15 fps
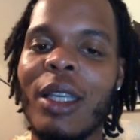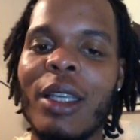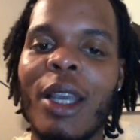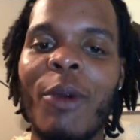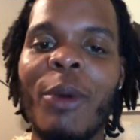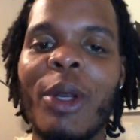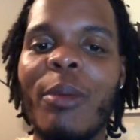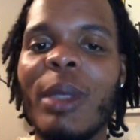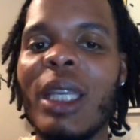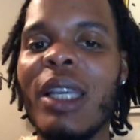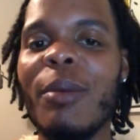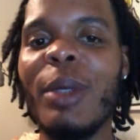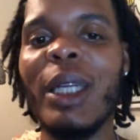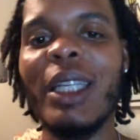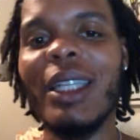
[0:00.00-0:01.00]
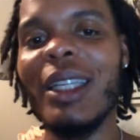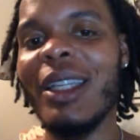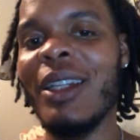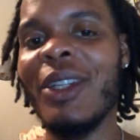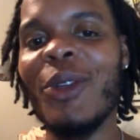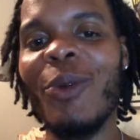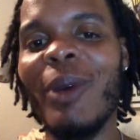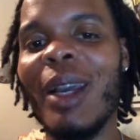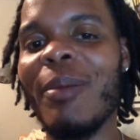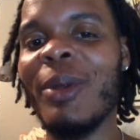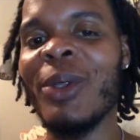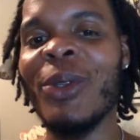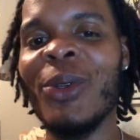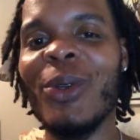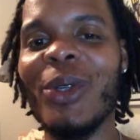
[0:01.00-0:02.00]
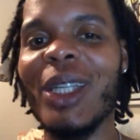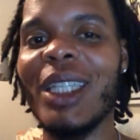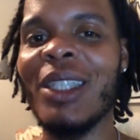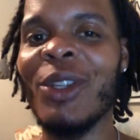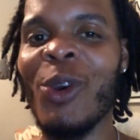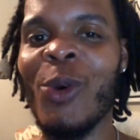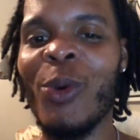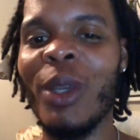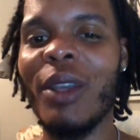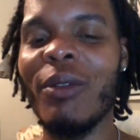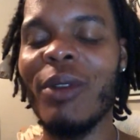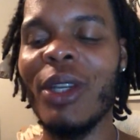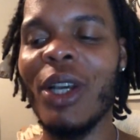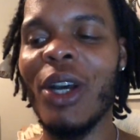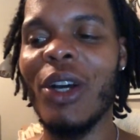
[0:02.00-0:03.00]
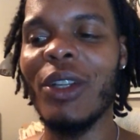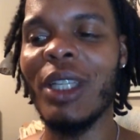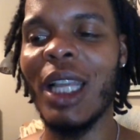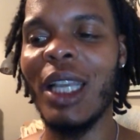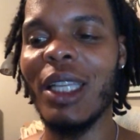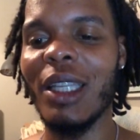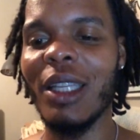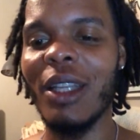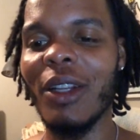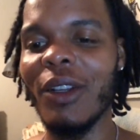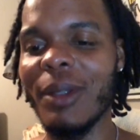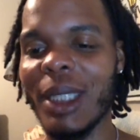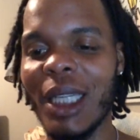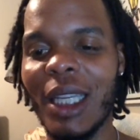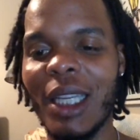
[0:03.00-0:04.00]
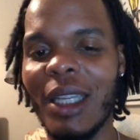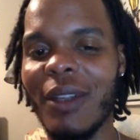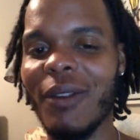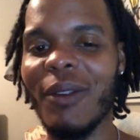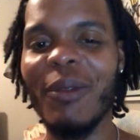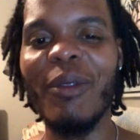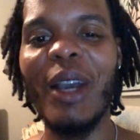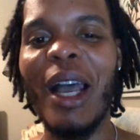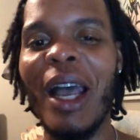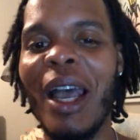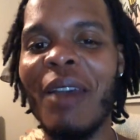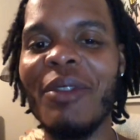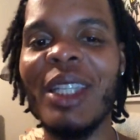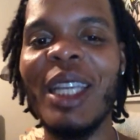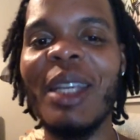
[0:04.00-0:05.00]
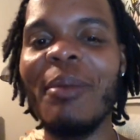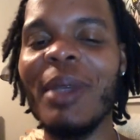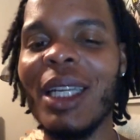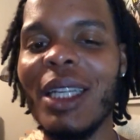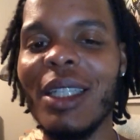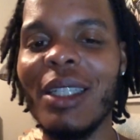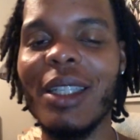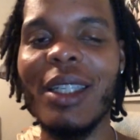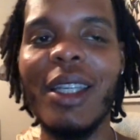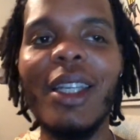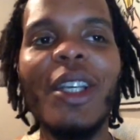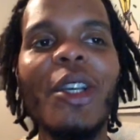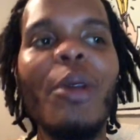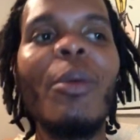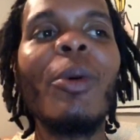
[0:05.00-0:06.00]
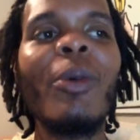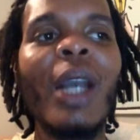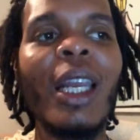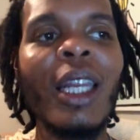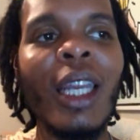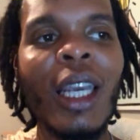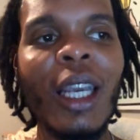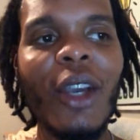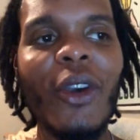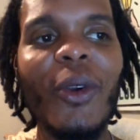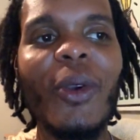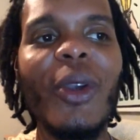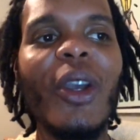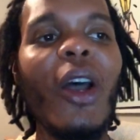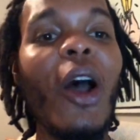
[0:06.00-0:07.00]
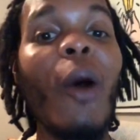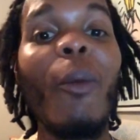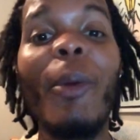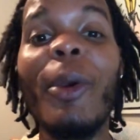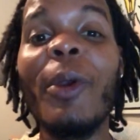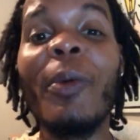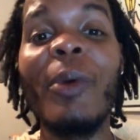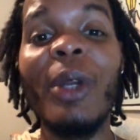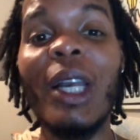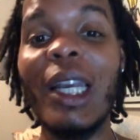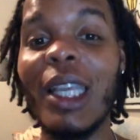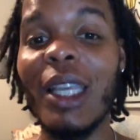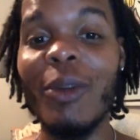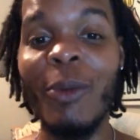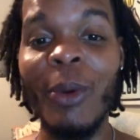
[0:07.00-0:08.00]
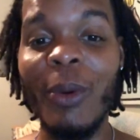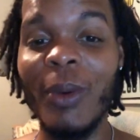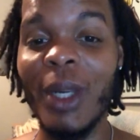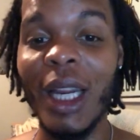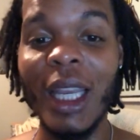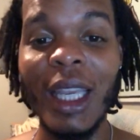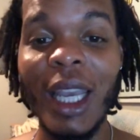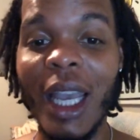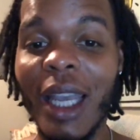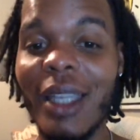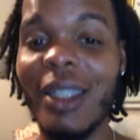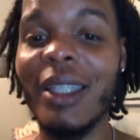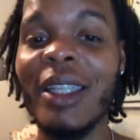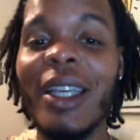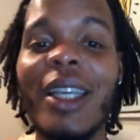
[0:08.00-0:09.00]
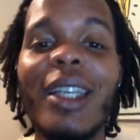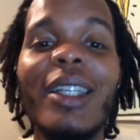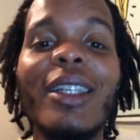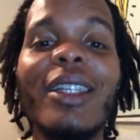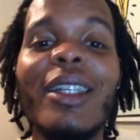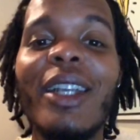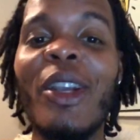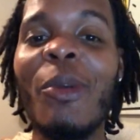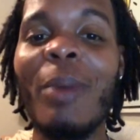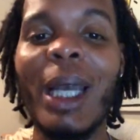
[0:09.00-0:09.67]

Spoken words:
I want to be able to wrap a story so quick for y'all, like, you know what I'm saying, in 5-10 minutes. But right now, I'm working with what I got, sharing my